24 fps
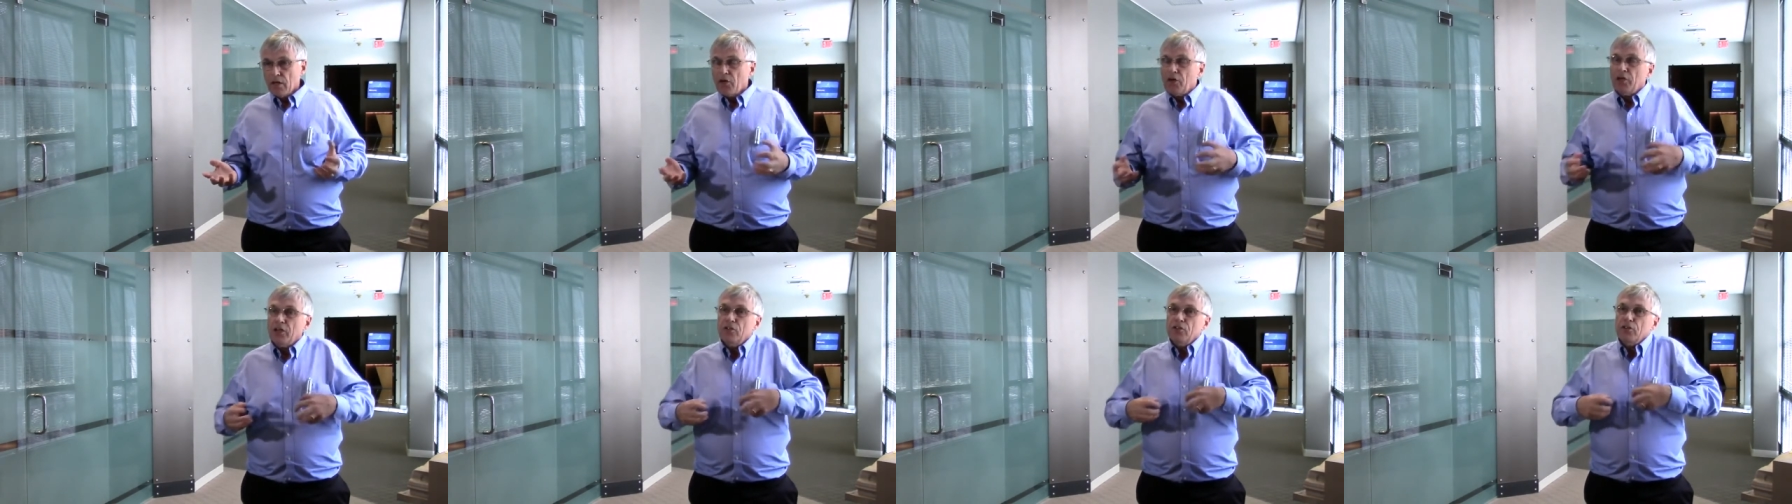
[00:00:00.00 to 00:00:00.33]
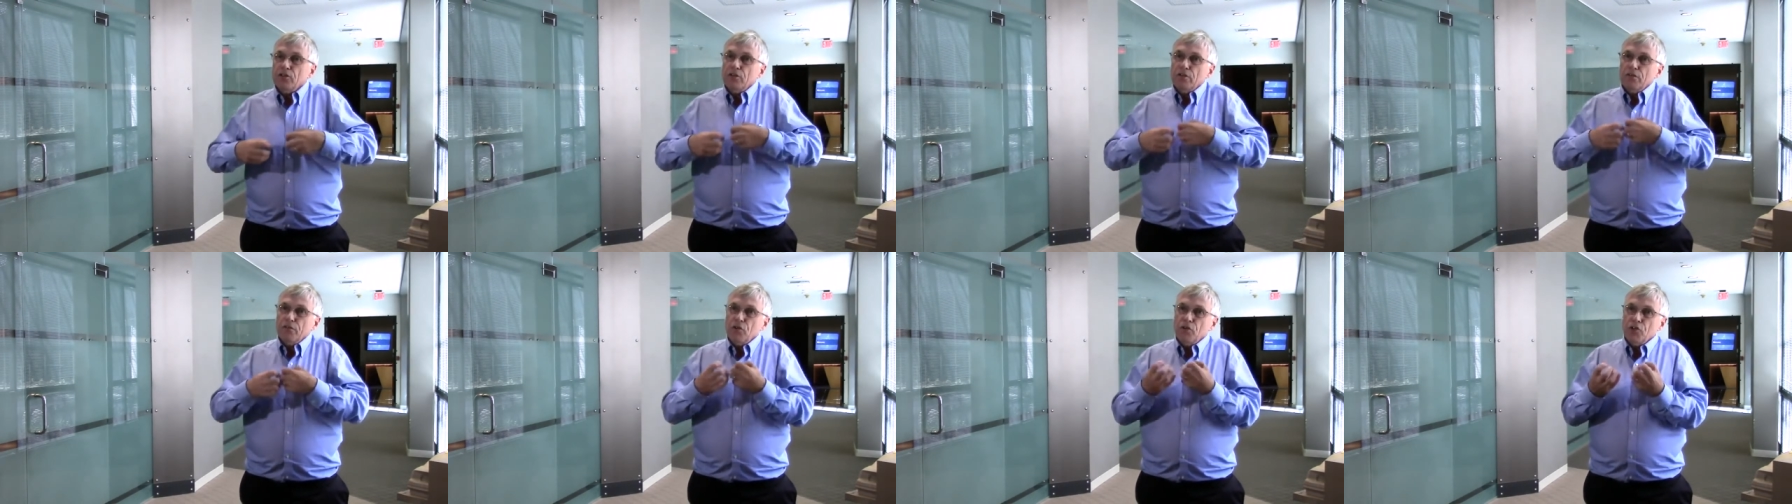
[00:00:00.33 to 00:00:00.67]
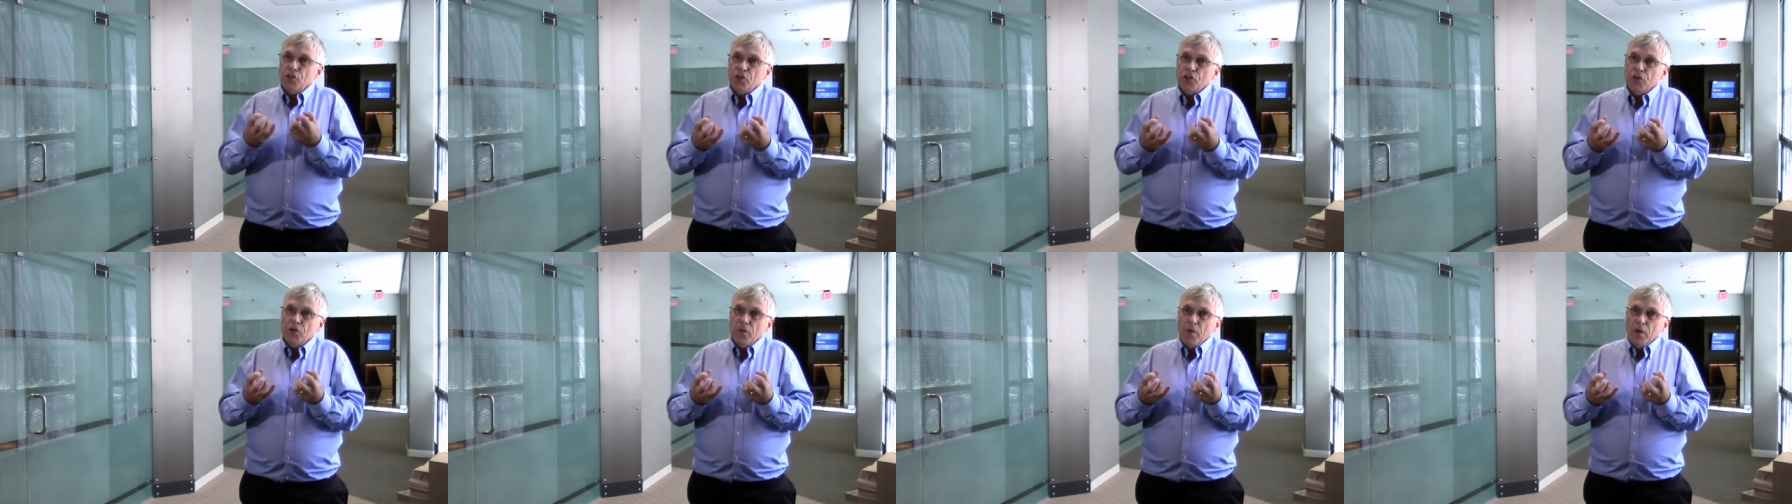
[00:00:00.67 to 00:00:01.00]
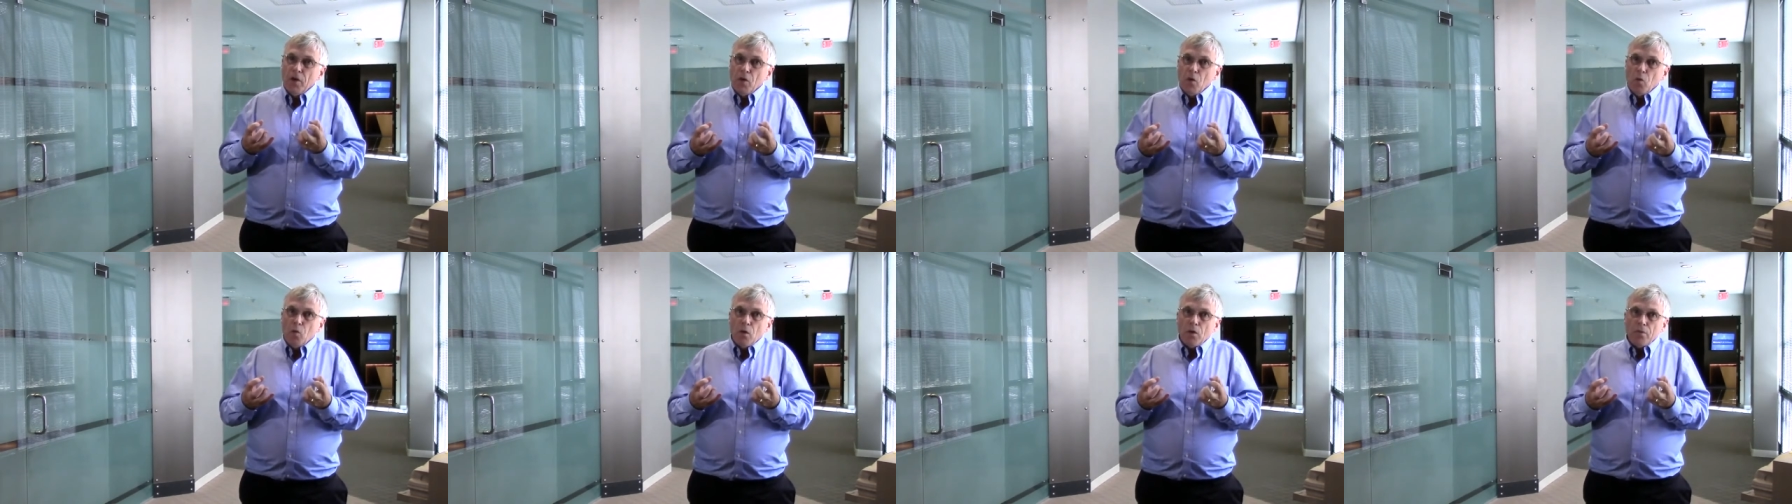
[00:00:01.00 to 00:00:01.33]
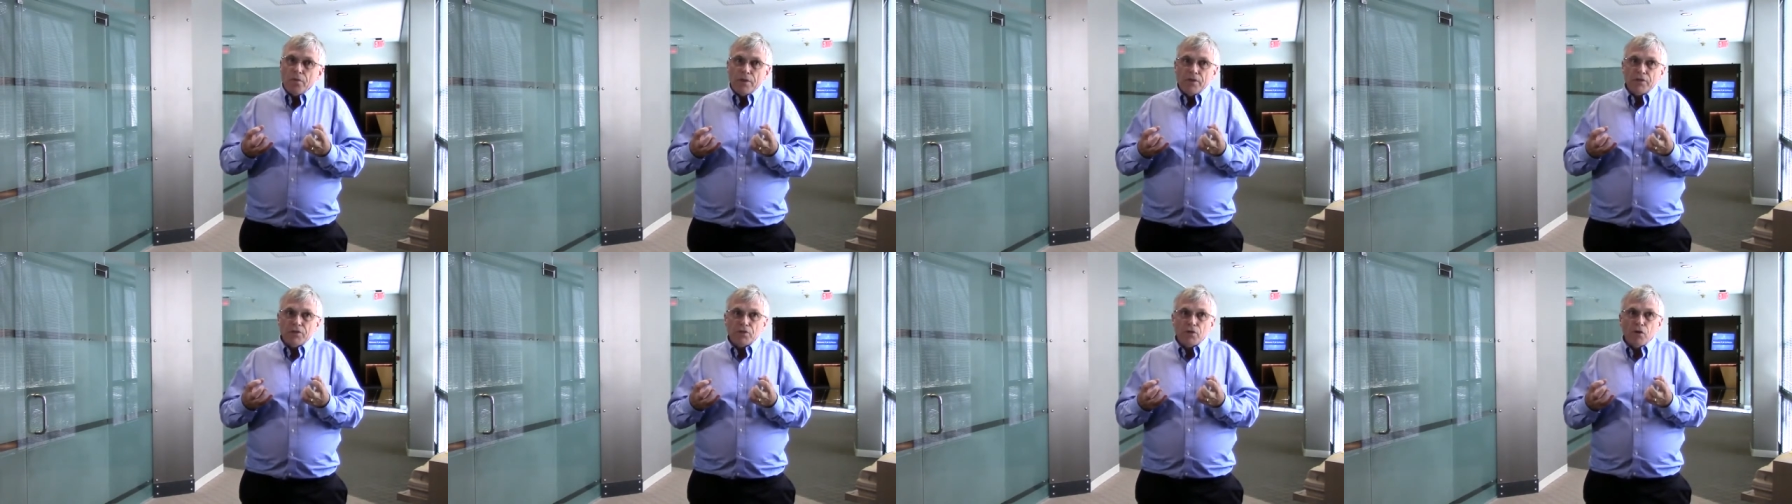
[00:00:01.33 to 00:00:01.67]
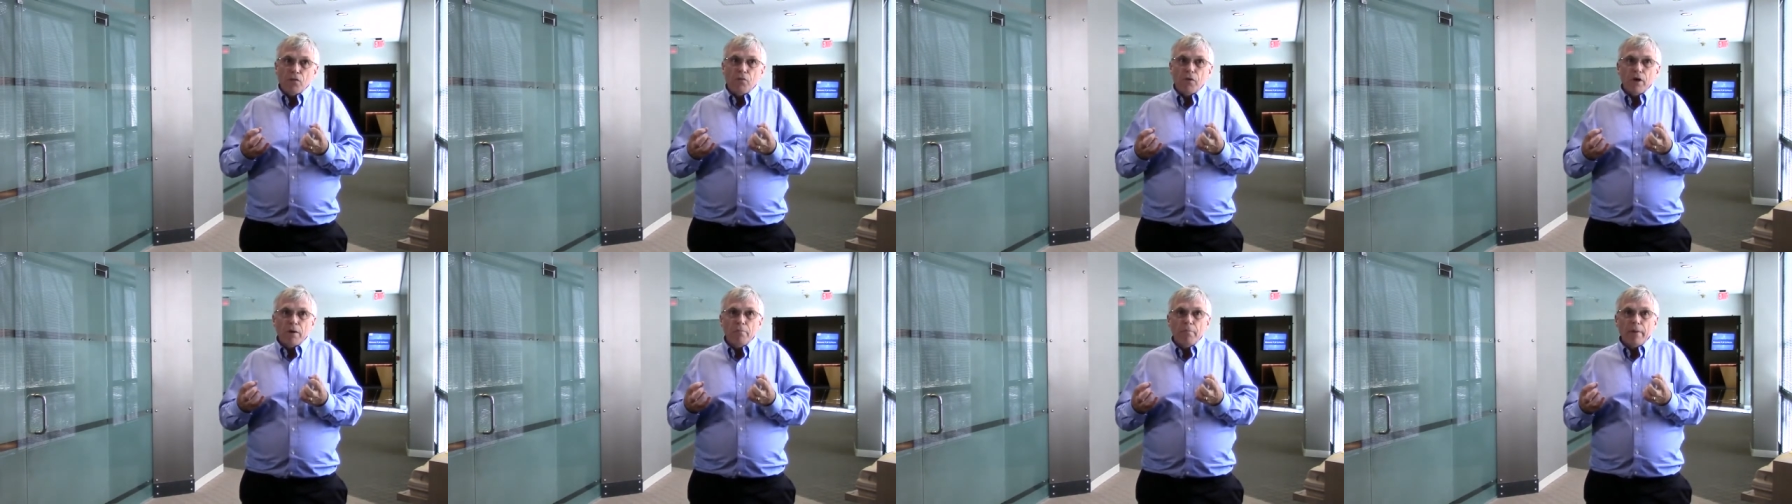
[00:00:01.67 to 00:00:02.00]
Looking to the future, what this
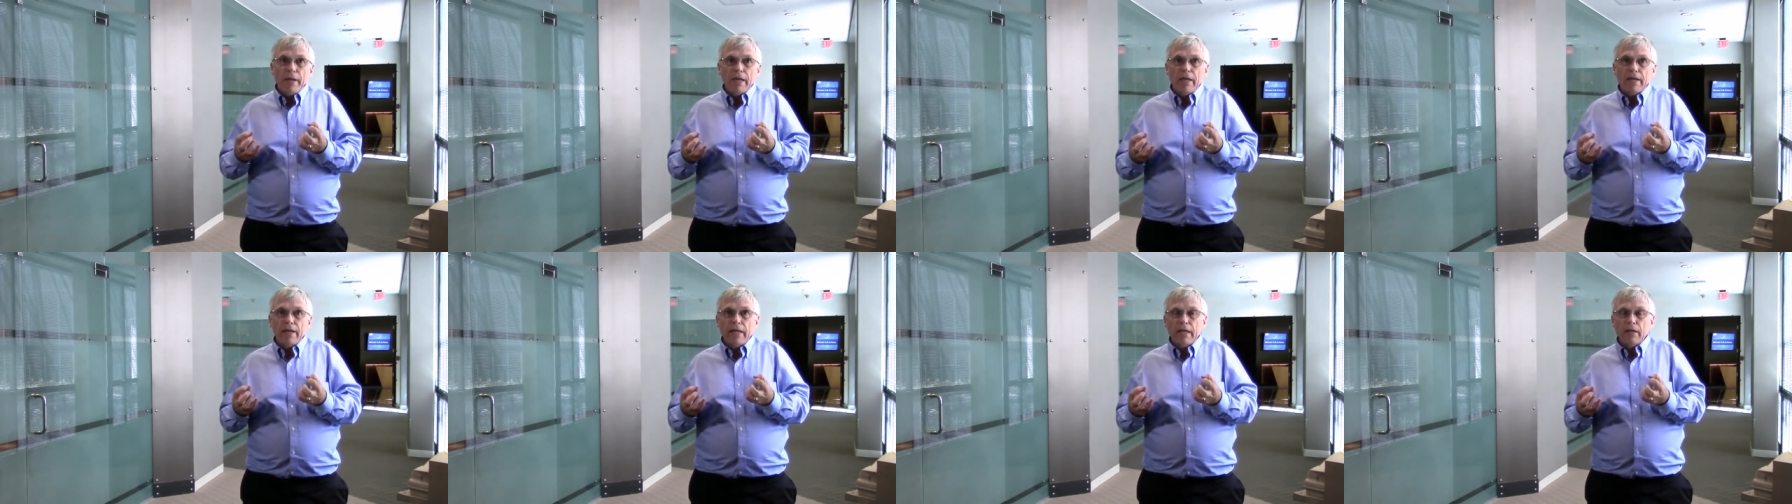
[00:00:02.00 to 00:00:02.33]
software may